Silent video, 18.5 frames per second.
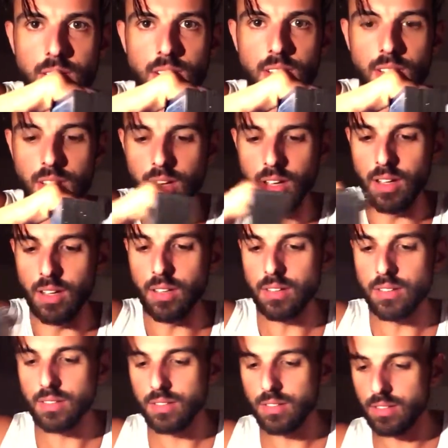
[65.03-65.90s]

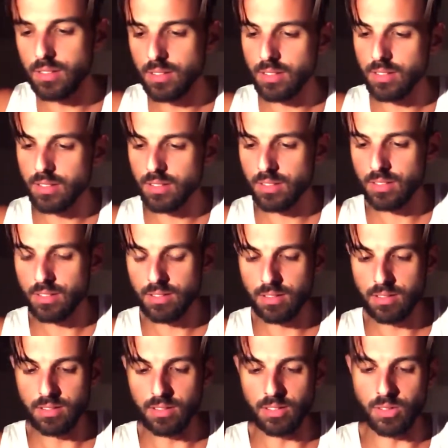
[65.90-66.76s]
Yeah.
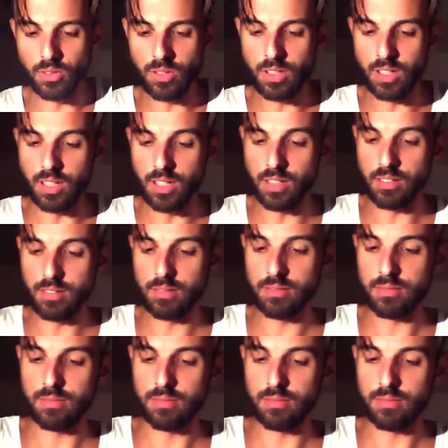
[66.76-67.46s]
Okay.